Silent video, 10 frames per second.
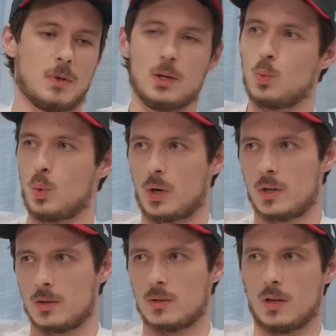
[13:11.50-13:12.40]
can
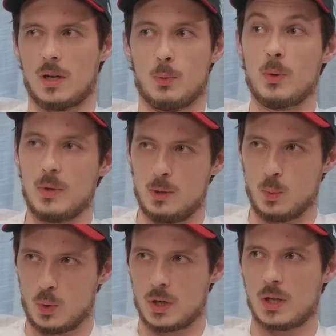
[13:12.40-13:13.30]
work, we will
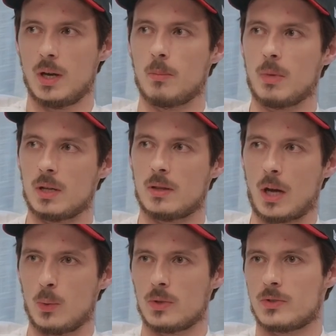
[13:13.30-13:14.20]
work, but
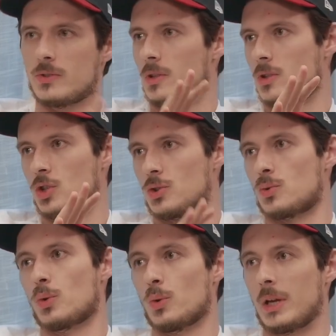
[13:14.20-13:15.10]
now it's
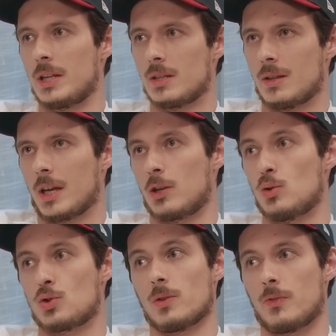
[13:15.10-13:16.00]
just regulated like
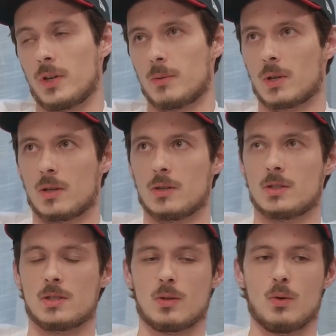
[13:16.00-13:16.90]
usual thing,
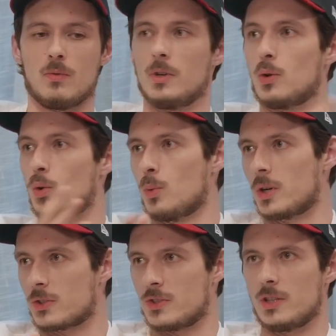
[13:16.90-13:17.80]
because all the
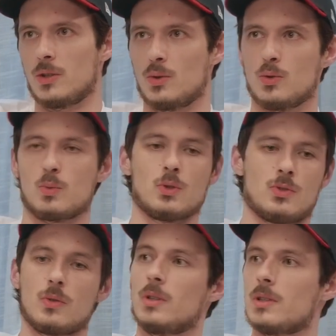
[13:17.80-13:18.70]
rumors and news
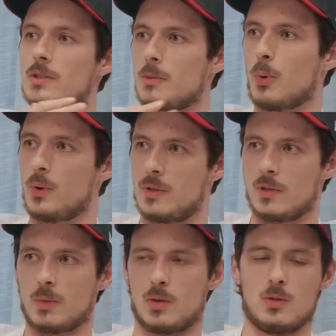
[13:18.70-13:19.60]
was really
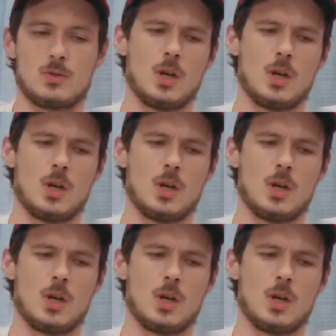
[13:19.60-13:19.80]
disappointing, because